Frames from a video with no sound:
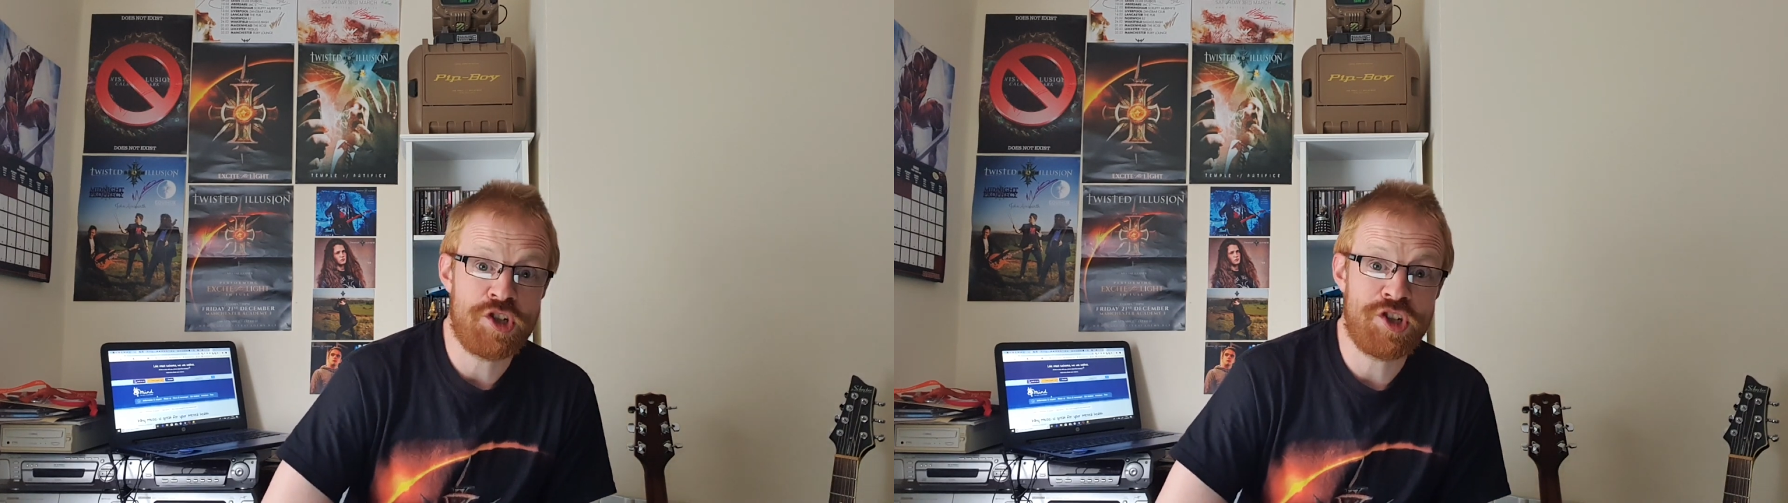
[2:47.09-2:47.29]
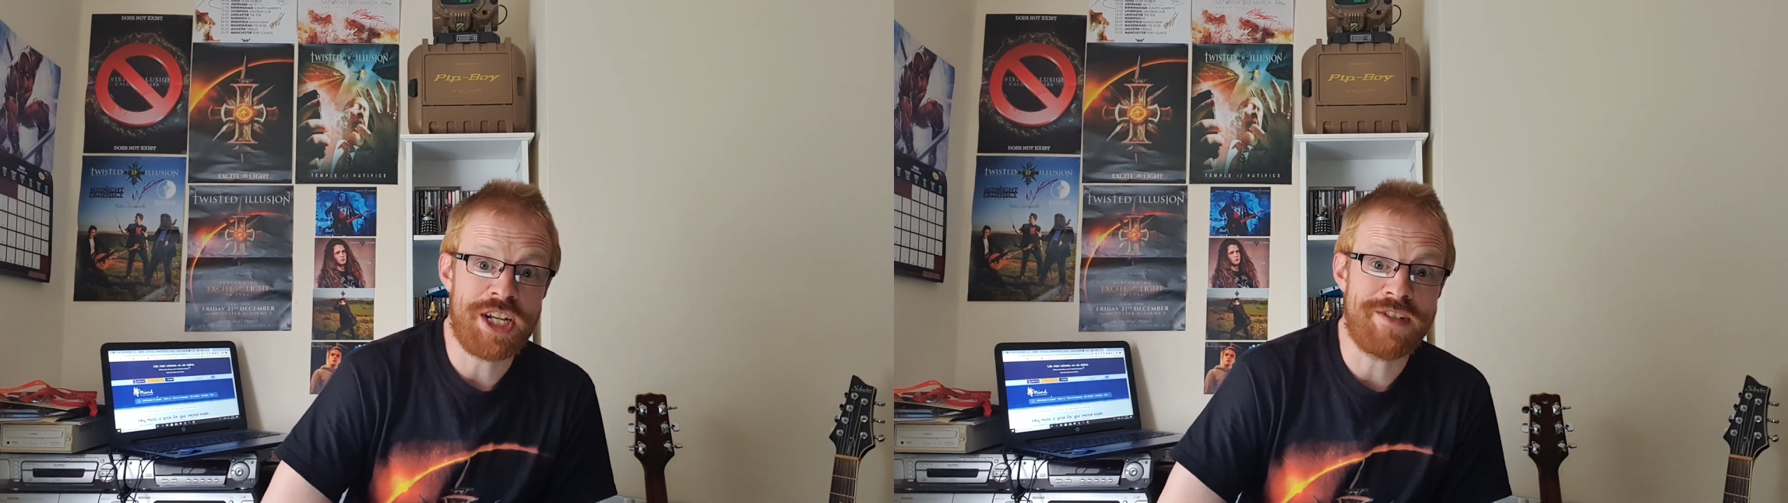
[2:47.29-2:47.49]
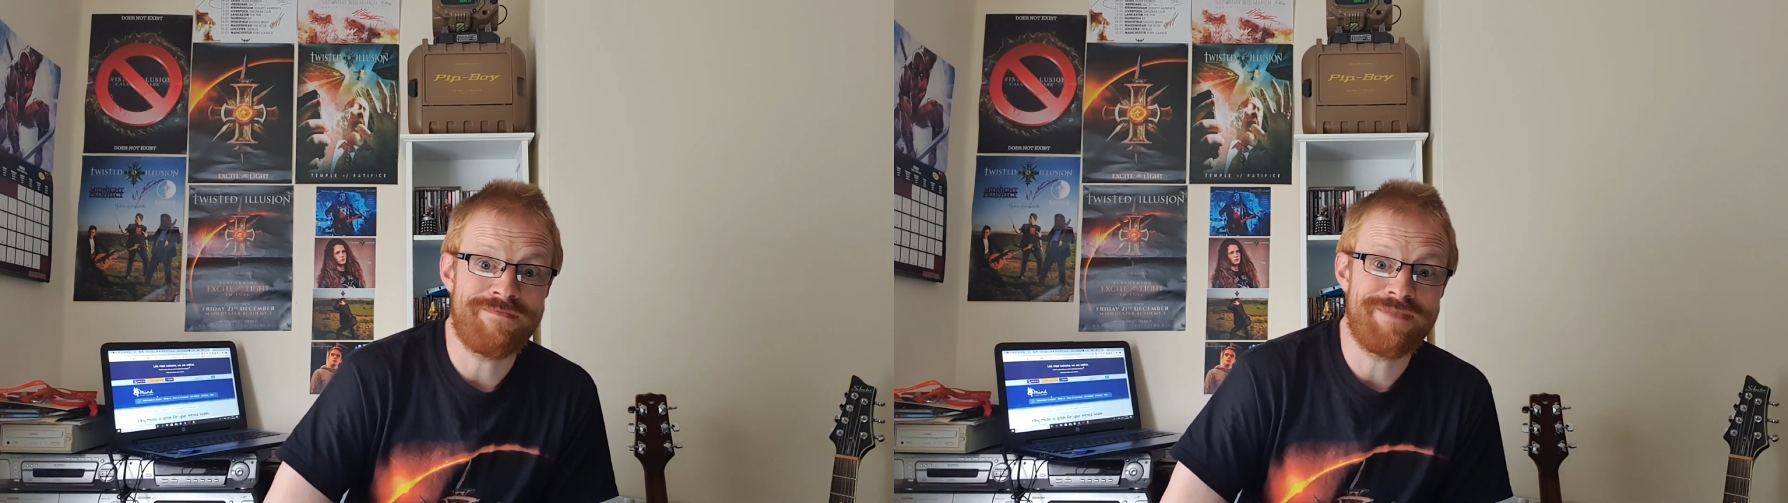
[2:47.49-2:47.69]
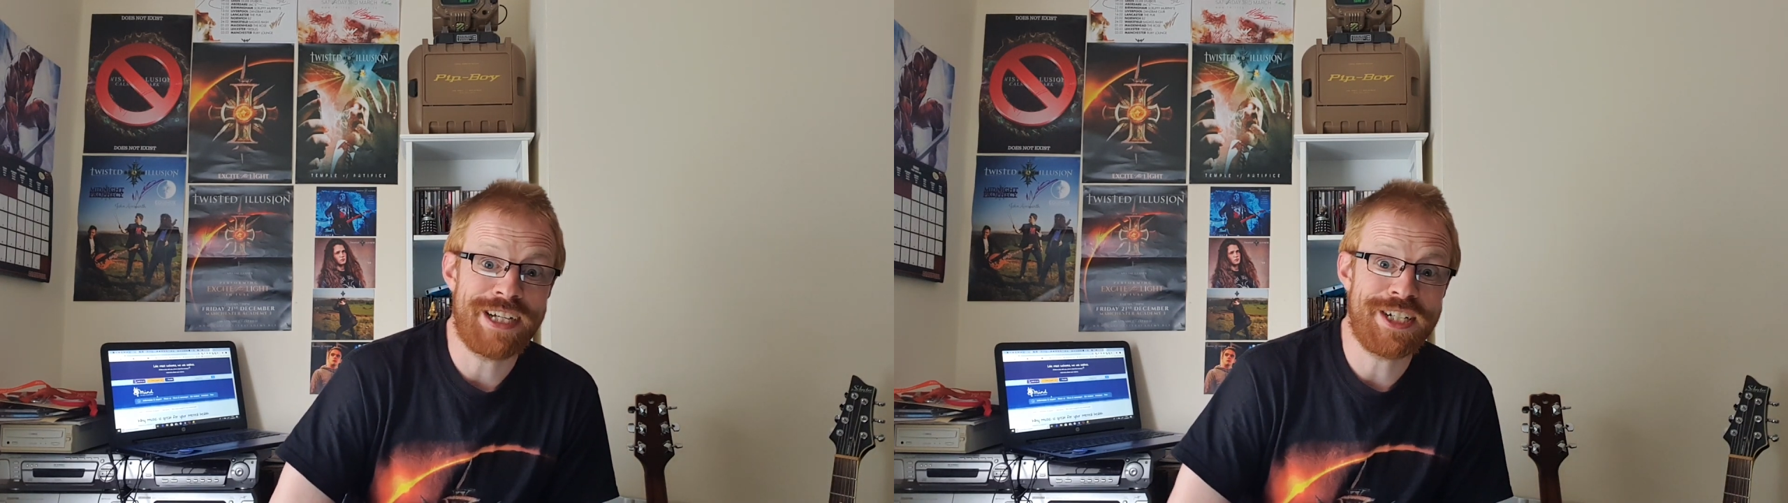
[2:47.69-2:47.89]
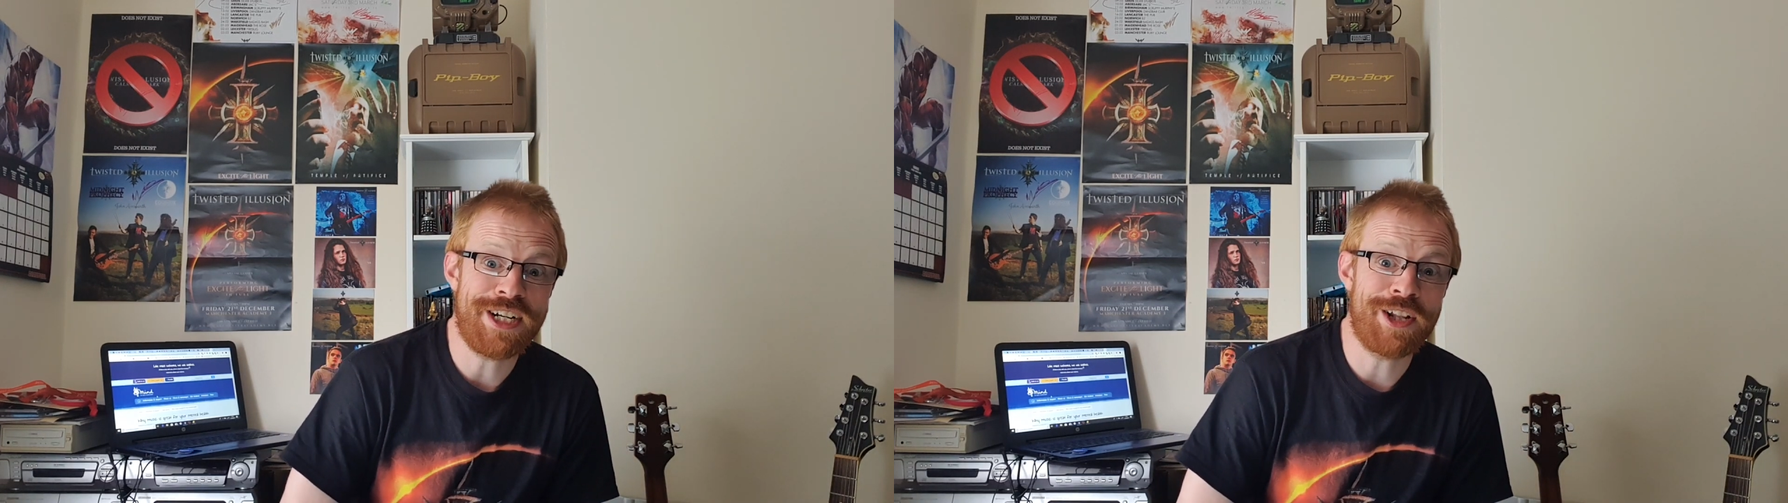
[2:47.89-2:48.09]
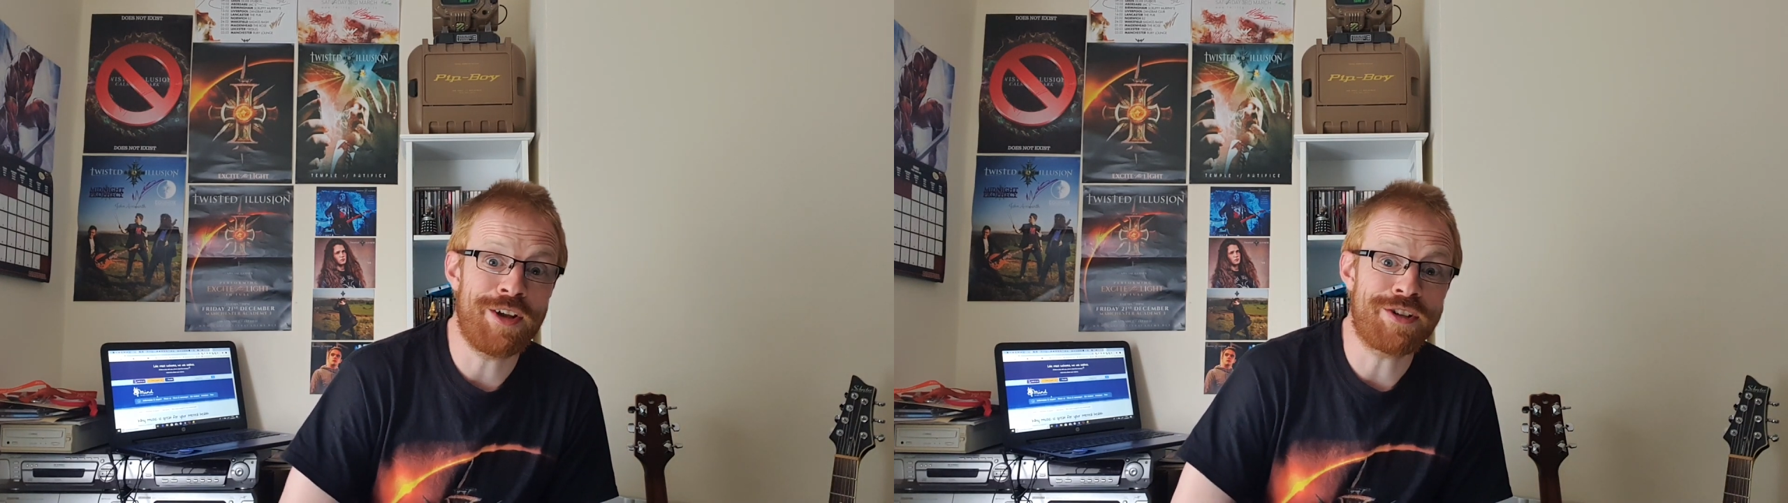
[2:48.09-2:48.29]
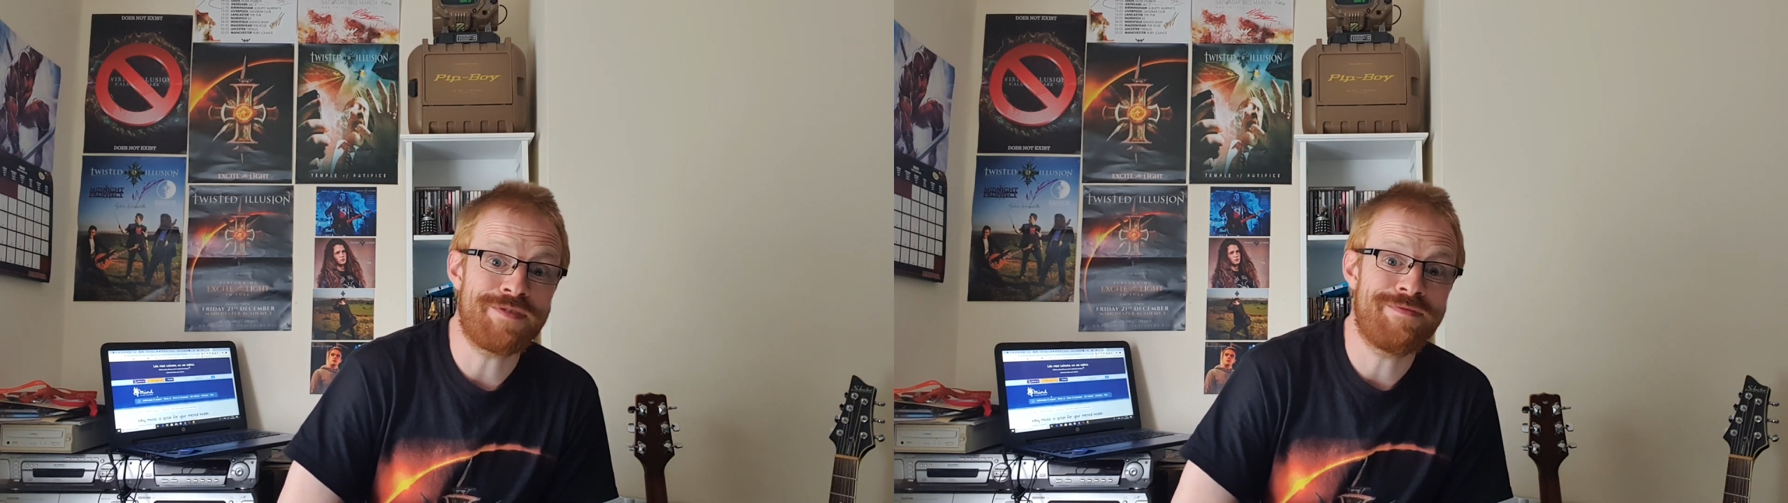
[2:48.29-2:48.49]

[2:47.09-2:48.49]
cheat a lot.